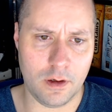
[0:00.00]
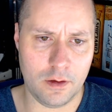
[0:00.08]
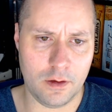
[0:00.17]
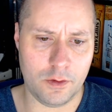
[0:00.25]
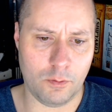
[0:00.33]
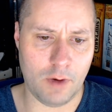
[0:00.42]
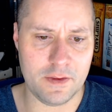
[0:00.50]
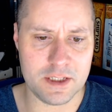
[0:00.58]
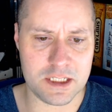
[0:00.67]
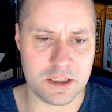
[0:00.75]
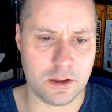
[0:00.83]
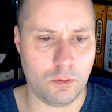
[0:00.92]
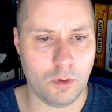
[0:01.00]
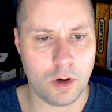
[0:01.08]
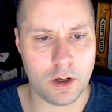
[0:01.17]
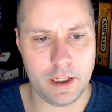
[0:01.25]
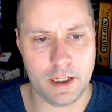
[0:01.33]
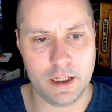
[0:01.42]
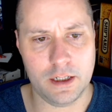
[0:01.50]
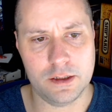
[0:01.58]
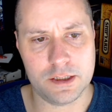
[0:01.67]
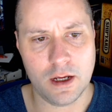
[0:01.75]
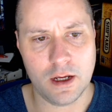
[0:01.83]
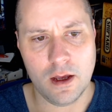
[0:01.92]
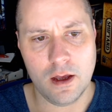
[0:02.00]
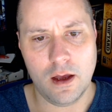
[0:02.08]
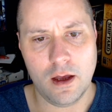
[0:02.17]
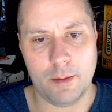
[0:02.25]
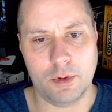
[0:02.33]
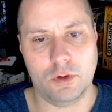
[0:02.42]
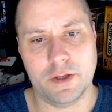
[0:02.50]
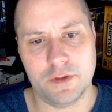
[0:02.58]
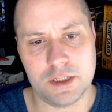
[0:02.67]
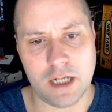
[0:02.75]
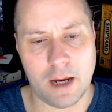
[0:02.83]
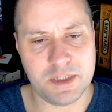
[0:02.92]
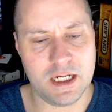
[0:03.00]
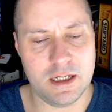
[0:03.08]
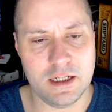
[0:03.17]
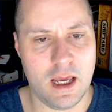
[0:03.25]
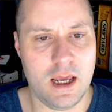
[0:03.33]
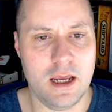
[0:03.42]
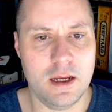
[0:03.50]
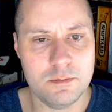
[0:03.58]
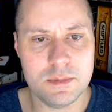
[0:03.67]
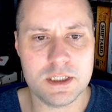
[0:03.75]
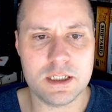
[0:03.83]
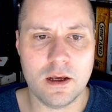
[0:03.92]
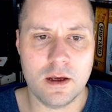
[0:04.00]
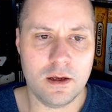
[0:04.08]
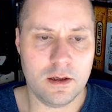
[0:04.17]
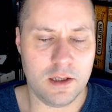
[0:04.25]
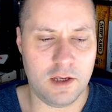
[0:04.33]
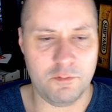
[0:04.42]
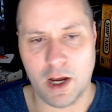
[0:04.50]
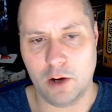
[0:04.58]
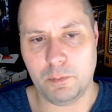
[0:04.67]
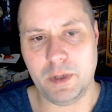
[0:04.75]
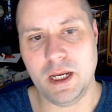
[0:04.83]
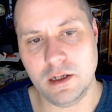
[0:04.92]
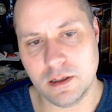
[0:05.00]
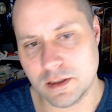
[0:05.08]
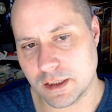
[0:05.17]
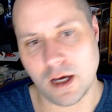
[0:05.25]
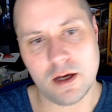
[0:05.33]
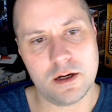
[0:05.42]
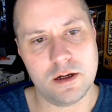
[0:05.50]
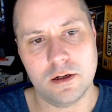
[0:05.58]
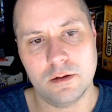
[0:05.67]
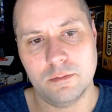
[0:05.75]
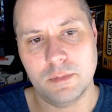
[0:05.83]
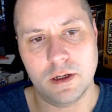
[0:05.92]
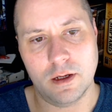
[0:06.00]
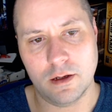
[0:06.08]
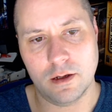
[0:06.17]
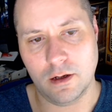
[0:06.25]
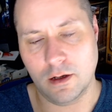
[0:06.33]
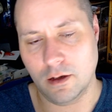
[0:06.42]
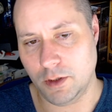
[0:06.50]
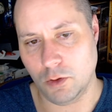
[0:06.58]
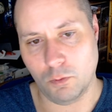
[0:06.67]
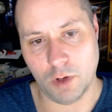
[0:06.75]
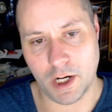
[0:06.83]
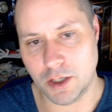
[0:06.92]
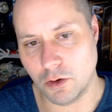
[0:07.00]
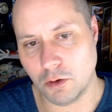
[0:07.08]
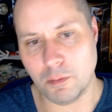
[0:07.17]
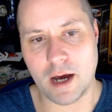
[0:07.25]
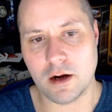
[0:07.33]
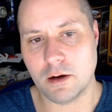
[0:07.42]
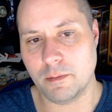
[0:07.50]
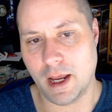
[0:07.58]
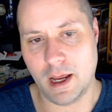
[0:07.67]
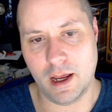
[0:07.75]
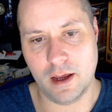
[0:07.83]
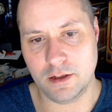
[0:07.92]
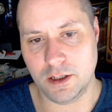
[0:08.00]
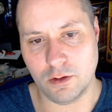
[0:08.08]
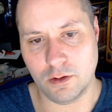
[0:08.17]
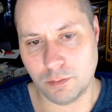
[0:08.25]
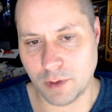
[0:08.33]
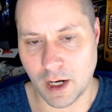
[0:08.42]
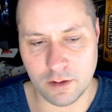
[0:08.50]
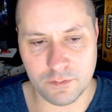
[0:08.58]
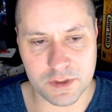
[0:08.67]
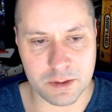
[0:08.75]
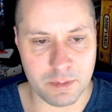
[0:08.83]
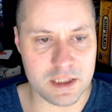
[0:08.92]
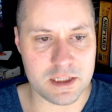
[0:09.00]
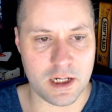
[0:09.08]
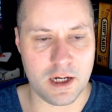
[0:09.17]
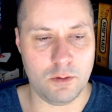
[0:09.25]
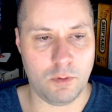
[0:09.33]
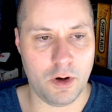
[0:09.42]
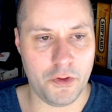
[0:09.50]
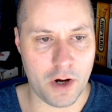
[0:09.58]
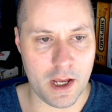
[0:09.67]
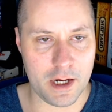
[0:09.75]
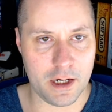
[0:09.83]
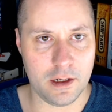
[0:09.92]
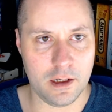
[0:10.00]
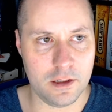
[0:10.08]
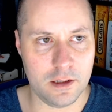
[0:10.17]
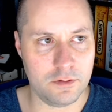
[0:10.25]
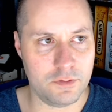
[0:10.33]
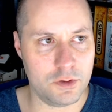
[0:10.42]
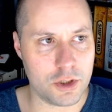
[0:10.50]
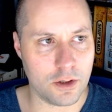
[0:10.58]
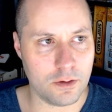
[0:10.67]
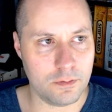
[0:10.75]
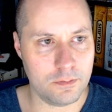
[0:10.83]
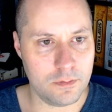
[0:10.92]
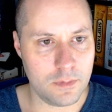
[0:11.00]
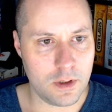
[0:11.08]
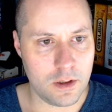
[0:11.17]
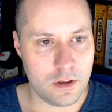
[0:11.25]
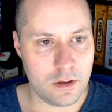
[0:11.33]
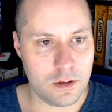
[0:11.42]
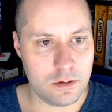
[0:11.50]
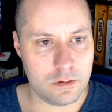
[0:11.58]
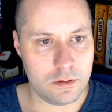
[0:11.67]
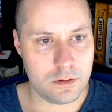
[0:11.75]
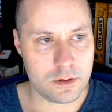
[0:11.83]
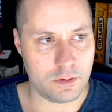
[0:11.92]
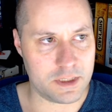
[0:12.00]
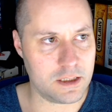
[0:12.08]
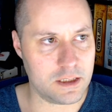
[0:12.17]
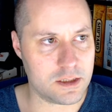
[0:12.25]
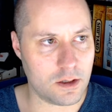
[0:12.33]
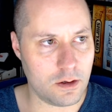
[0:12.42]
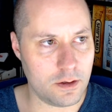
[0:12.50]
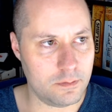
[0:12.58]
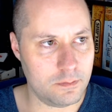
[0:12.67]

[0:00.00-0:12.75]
way this is going to work is I'm going to look at the top 10 games, give my opinions on them, what I know about them, and, kind of some insight into where they're heading in the future. So let's get started.